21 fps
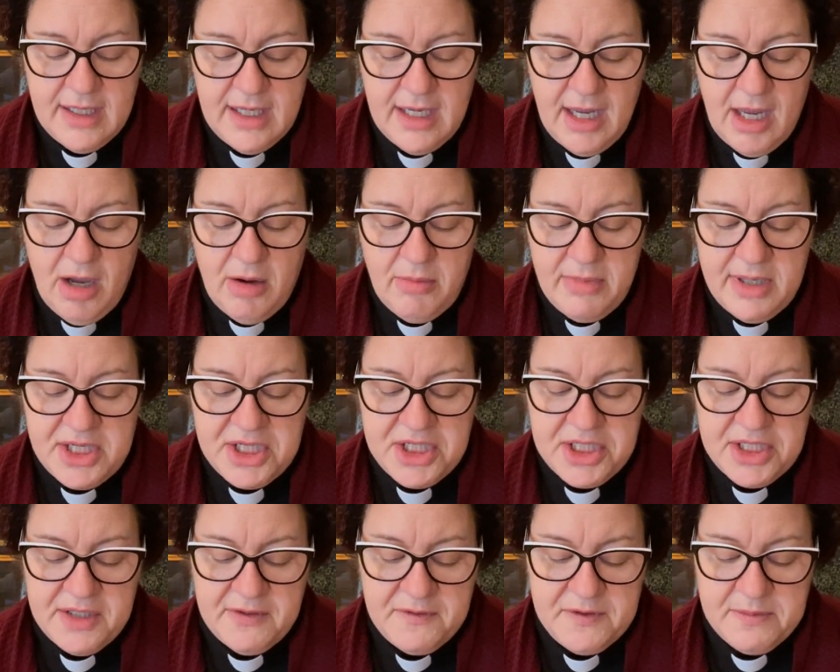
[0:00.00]
Help me
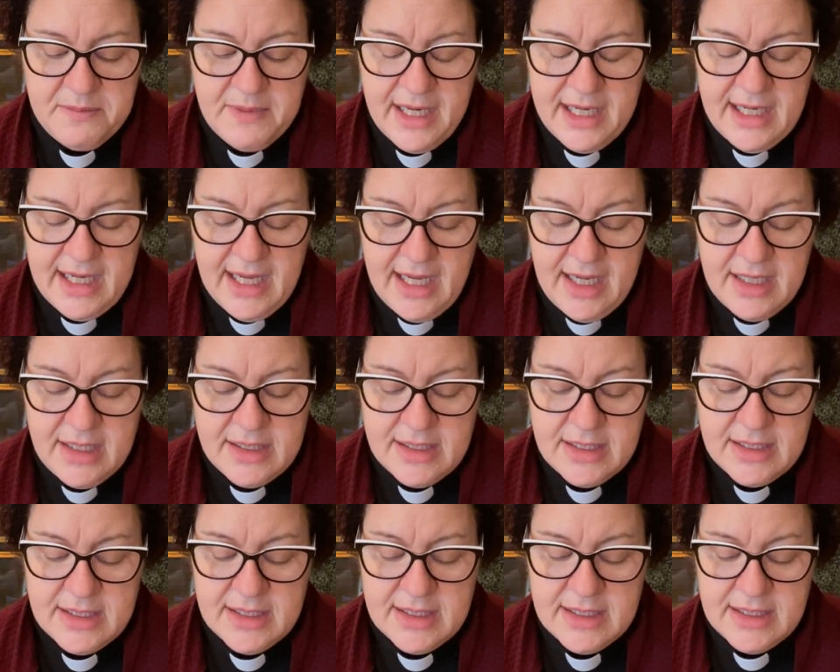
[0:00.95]
shift my
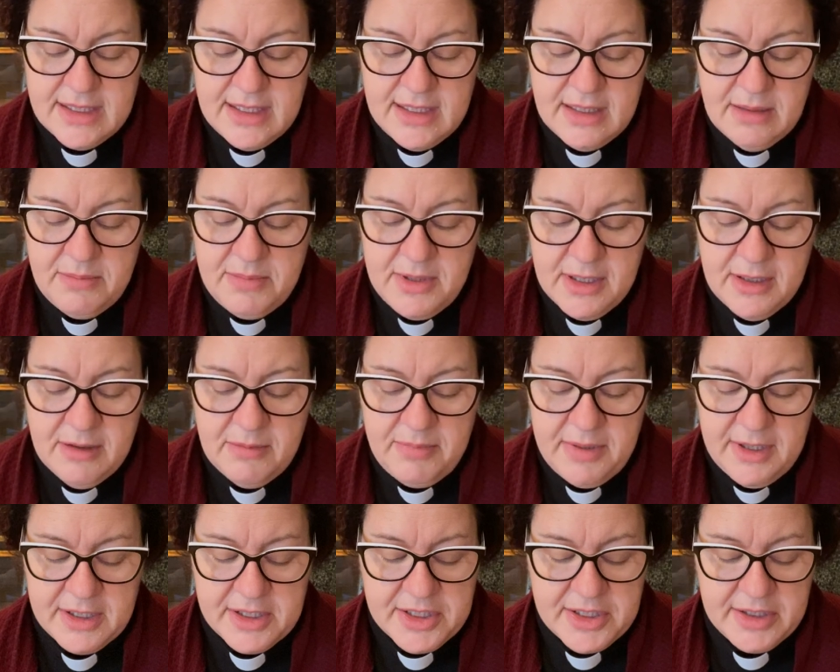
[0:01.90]
gaze to see the bigger
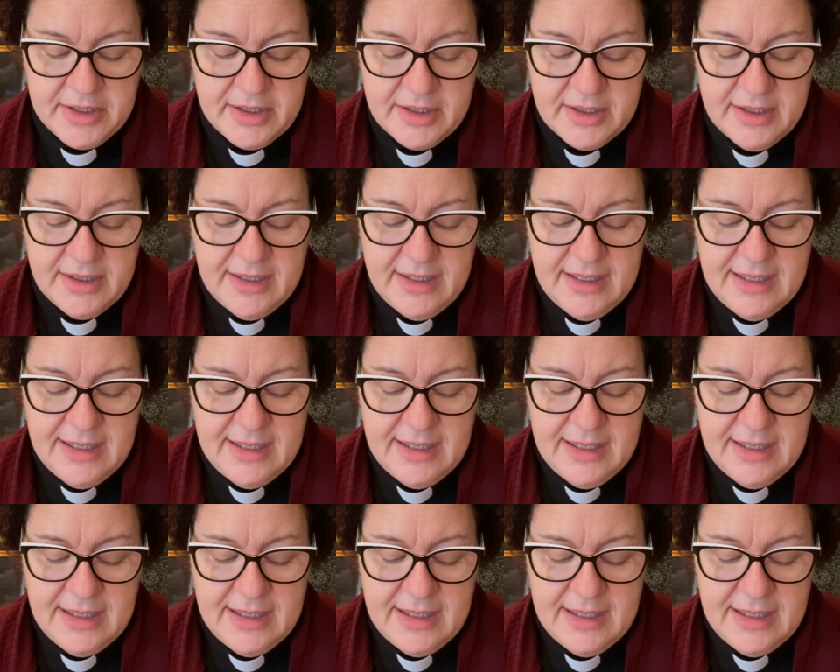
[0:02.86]
picture,